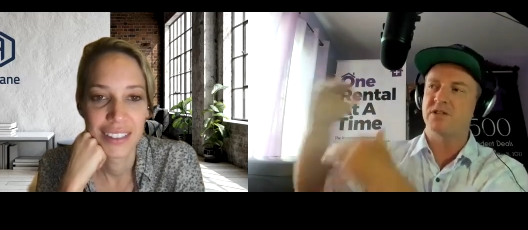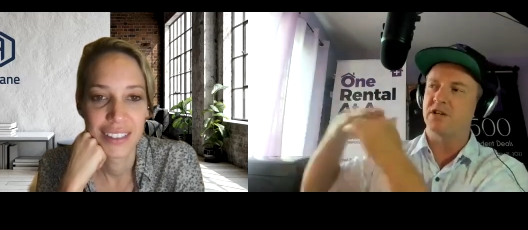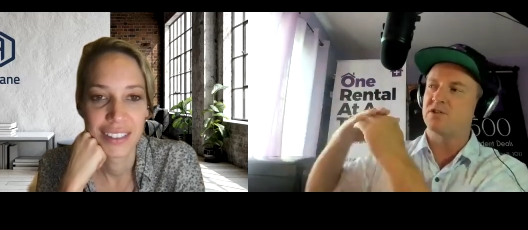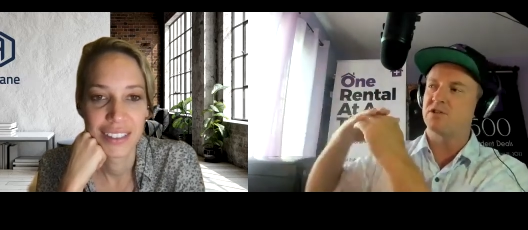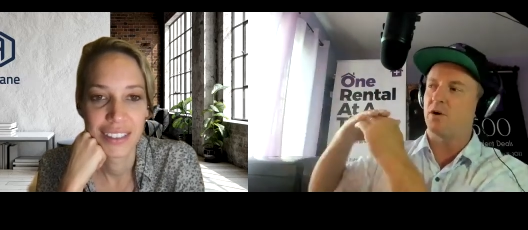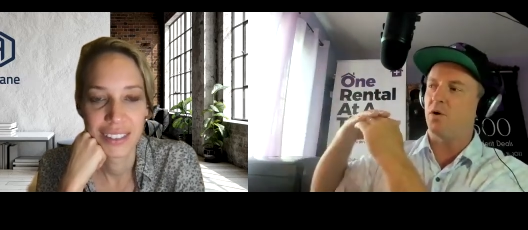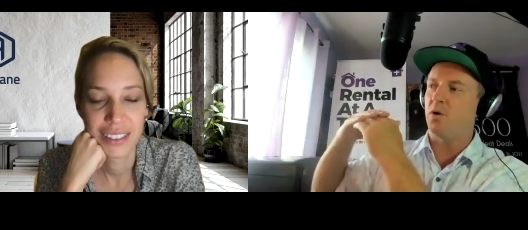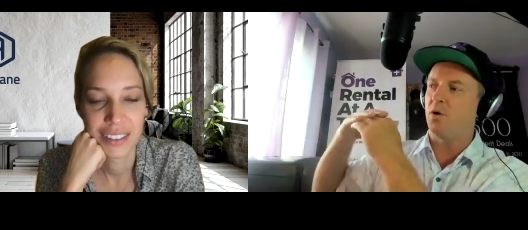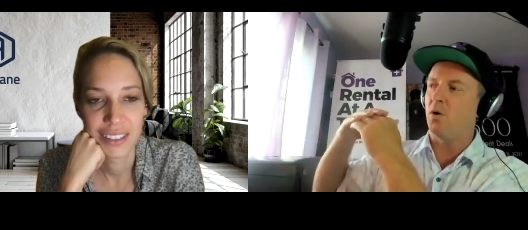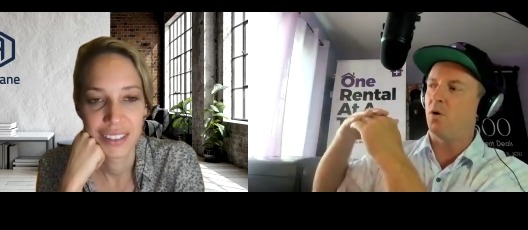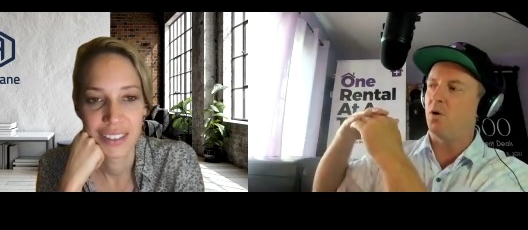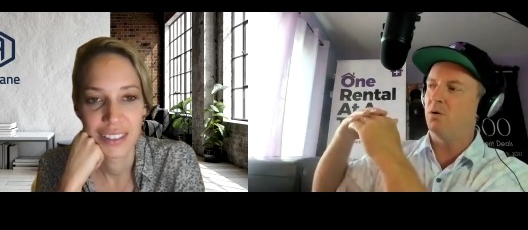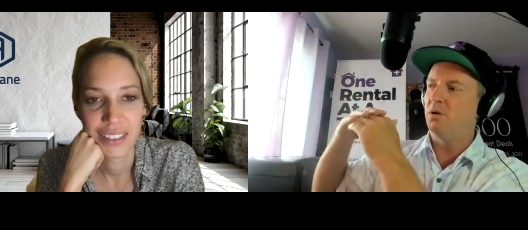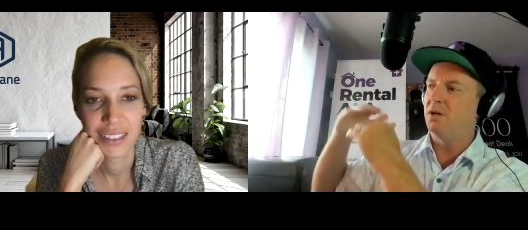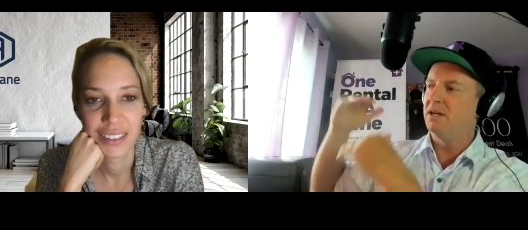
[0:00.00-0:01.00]
Speaker 1: there's a
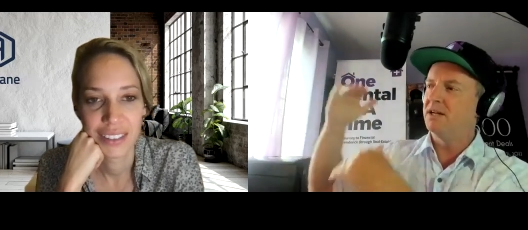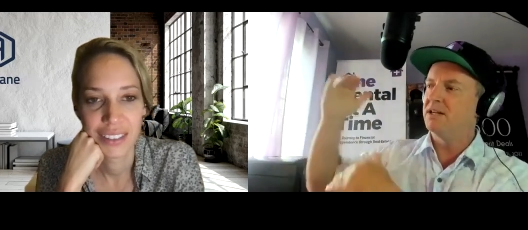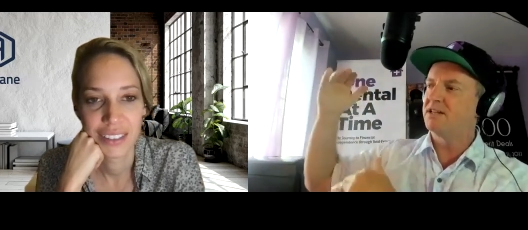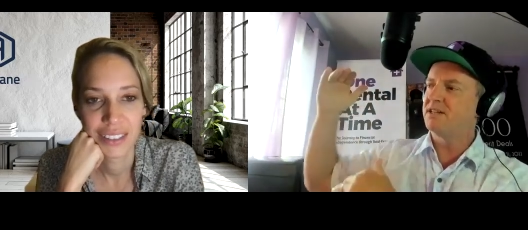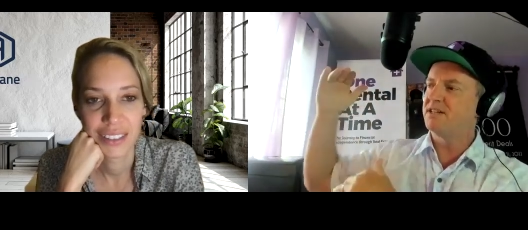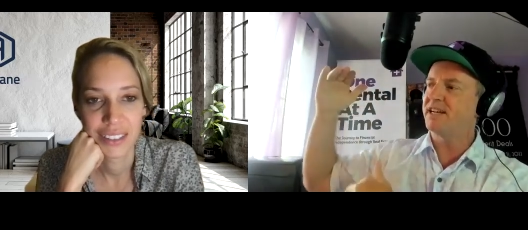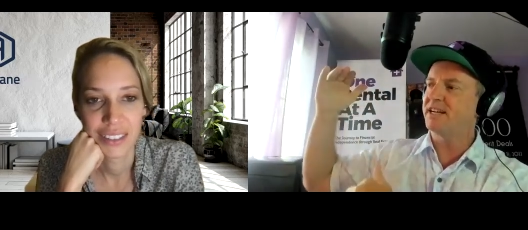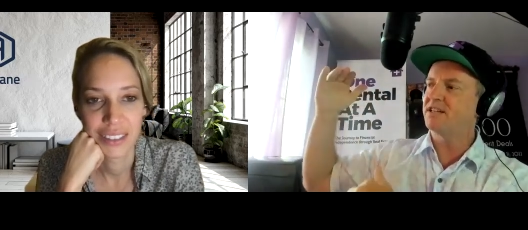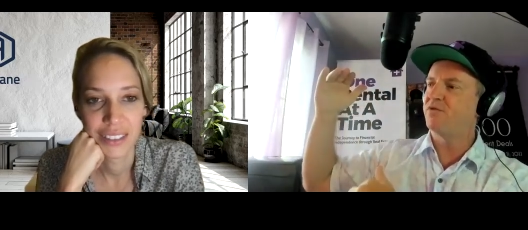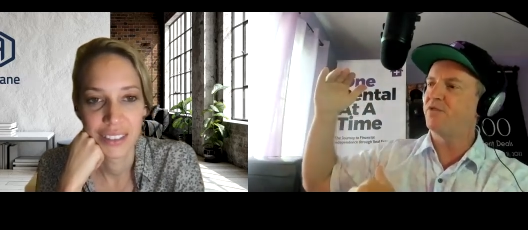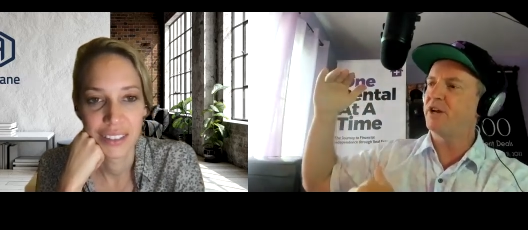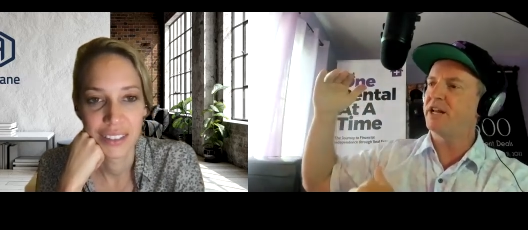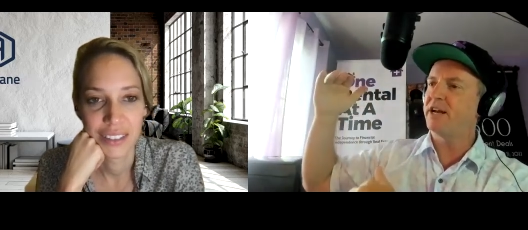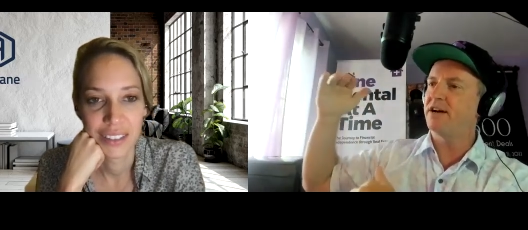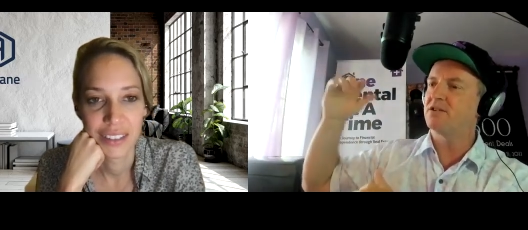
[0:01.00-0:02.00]
whole six
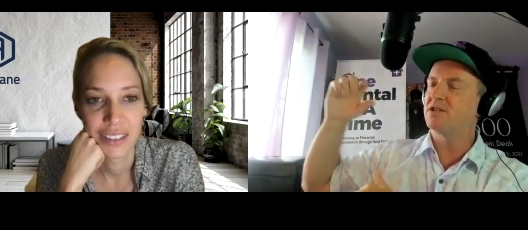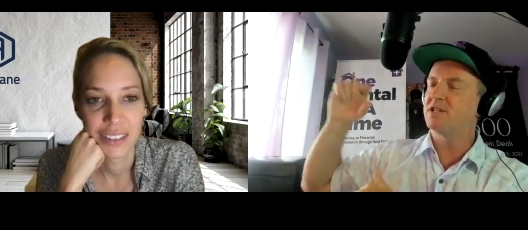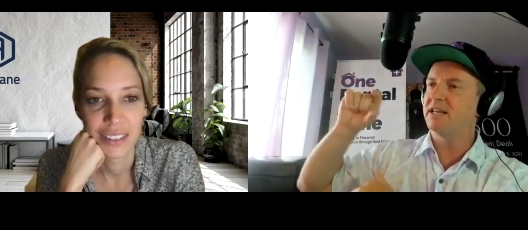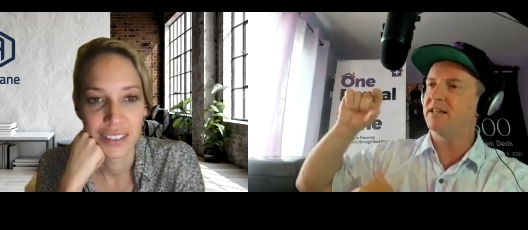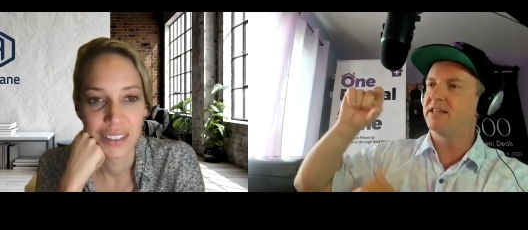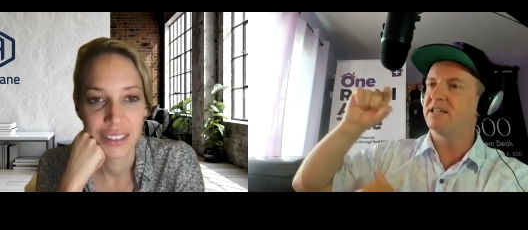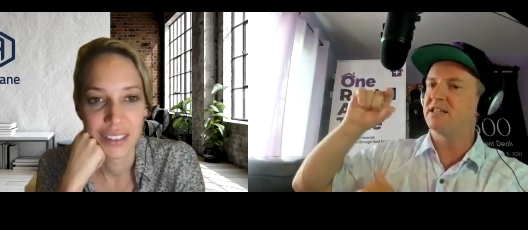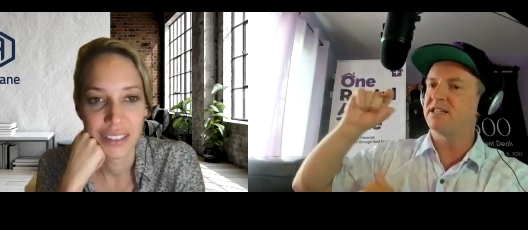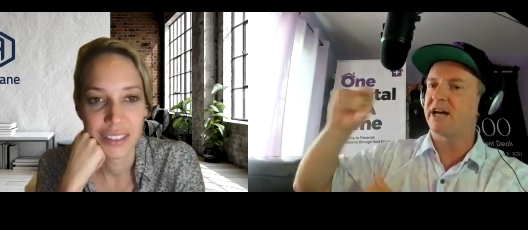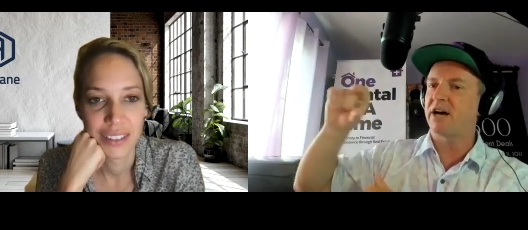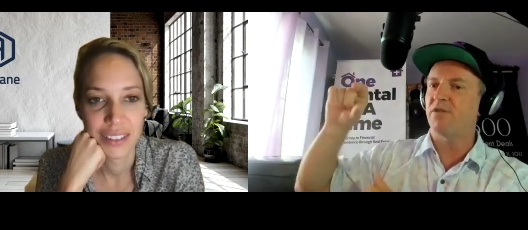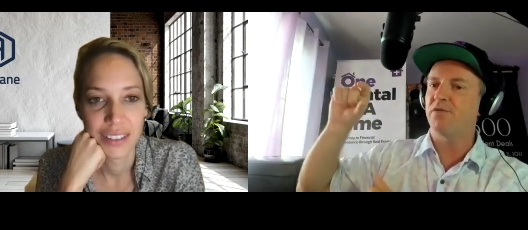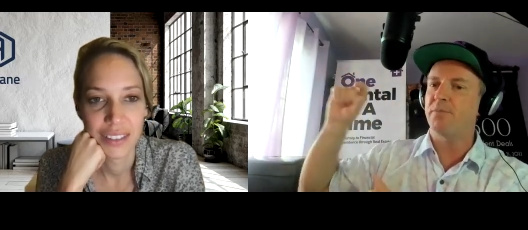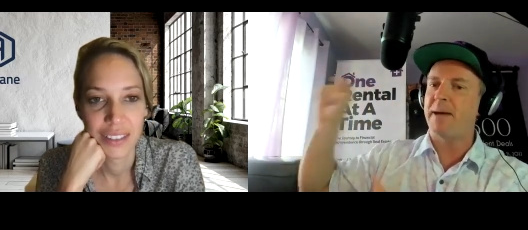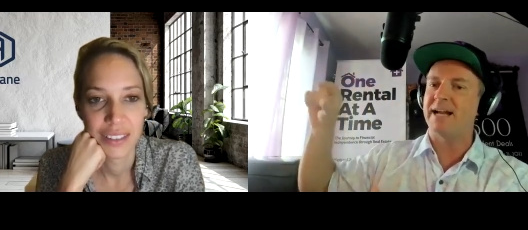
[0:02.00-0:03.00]
videos in the
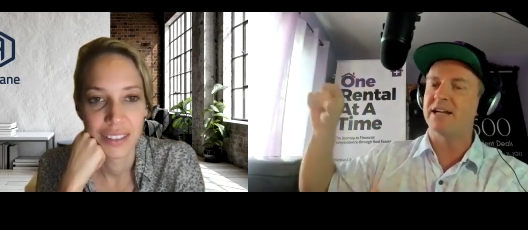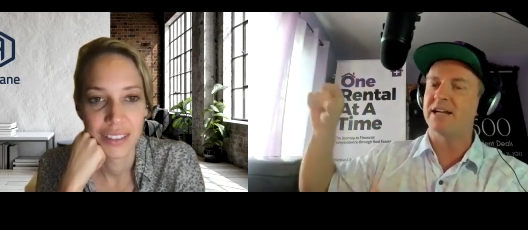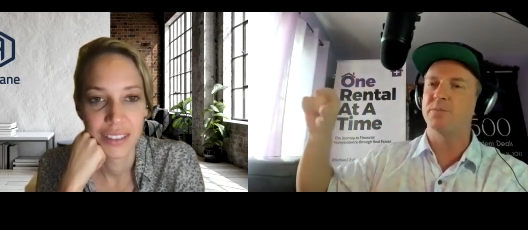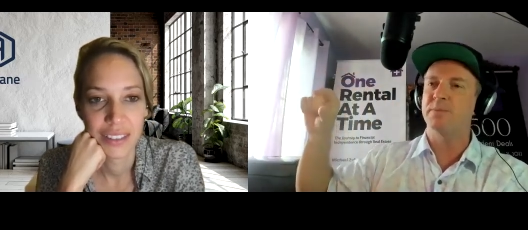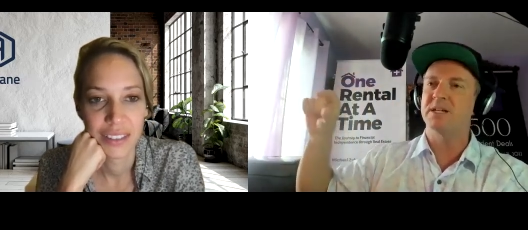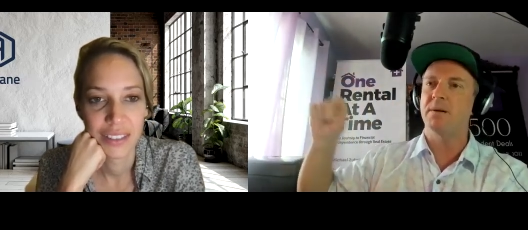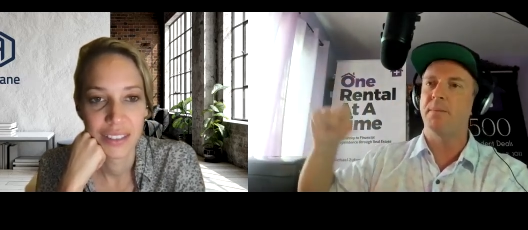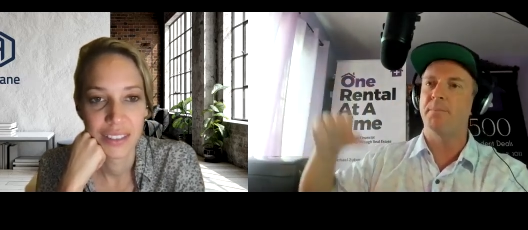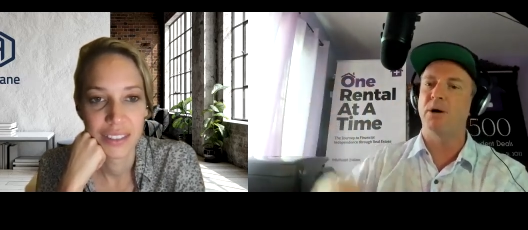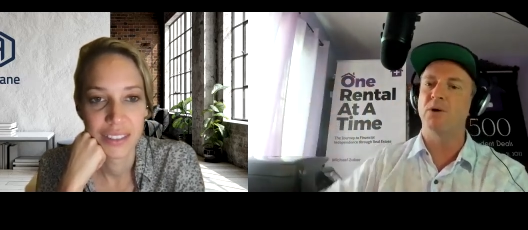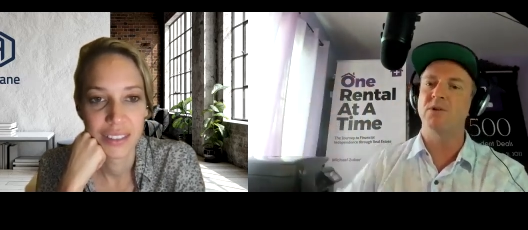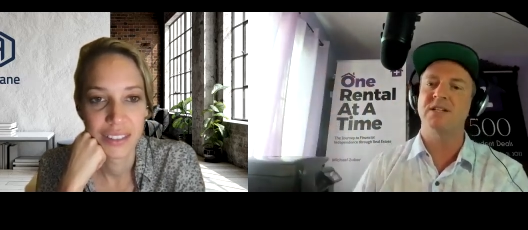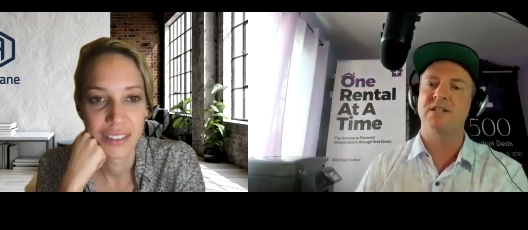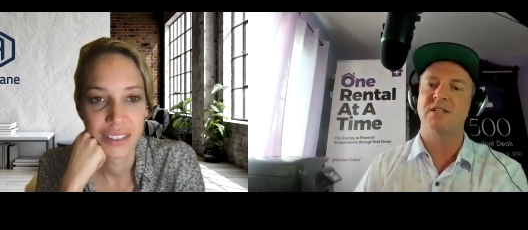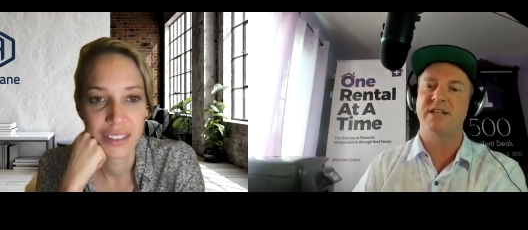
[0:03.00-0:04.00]
self management
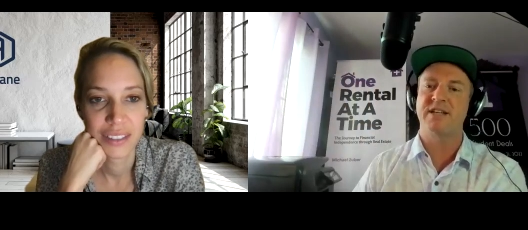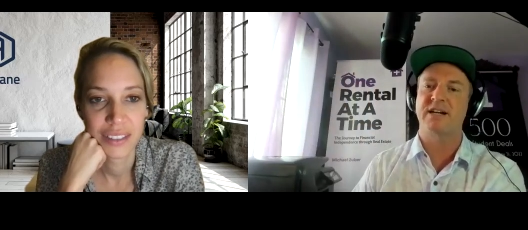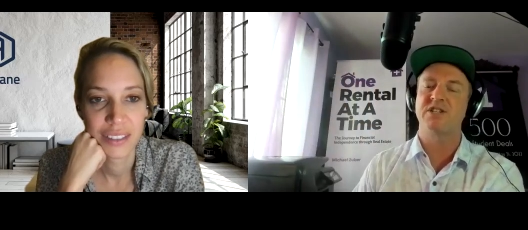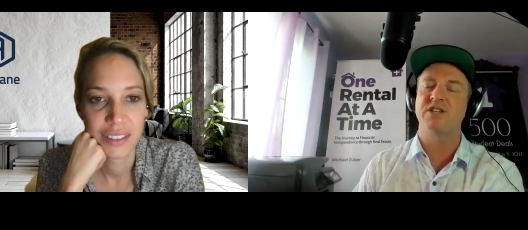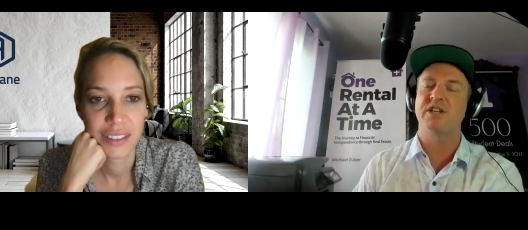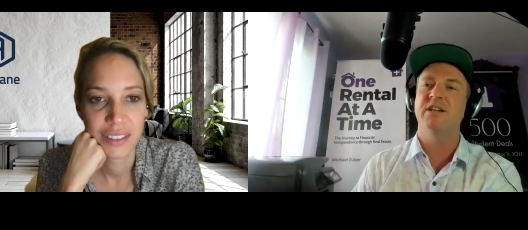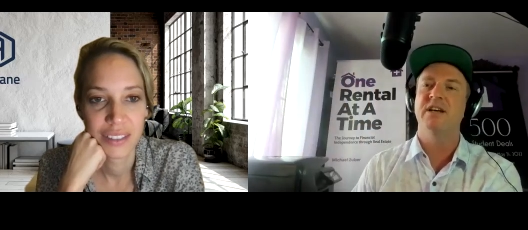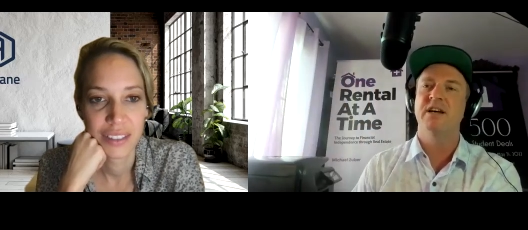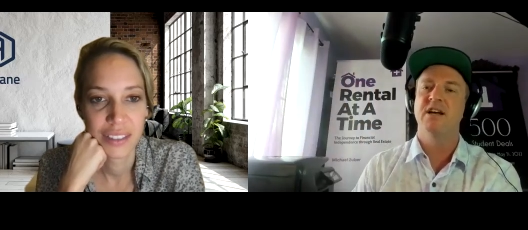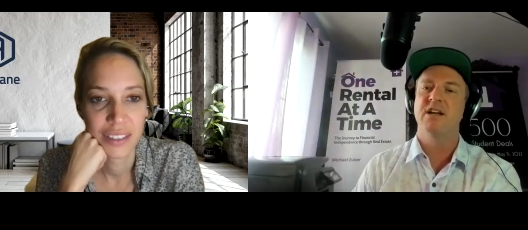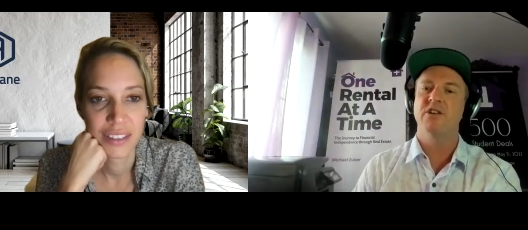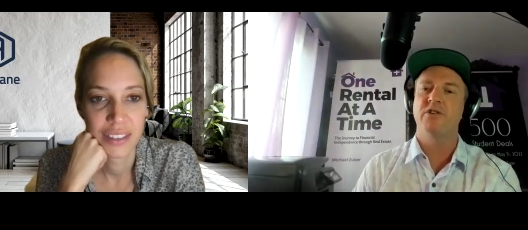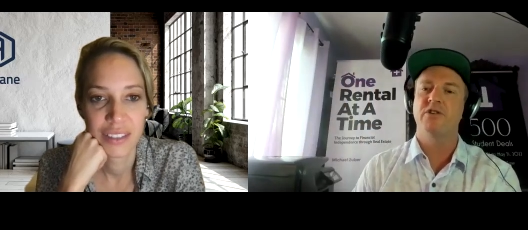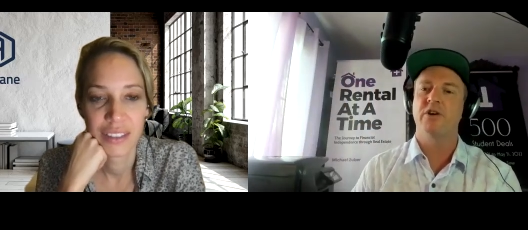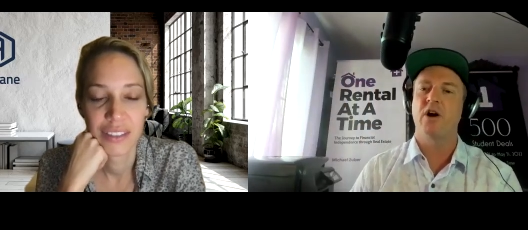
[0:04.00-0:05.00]
bonus section.
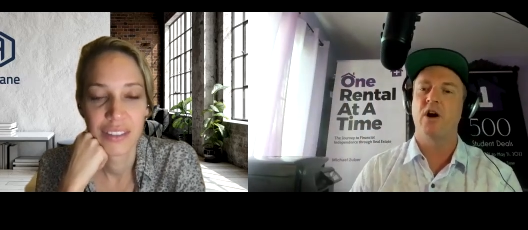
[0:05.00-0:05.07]
You can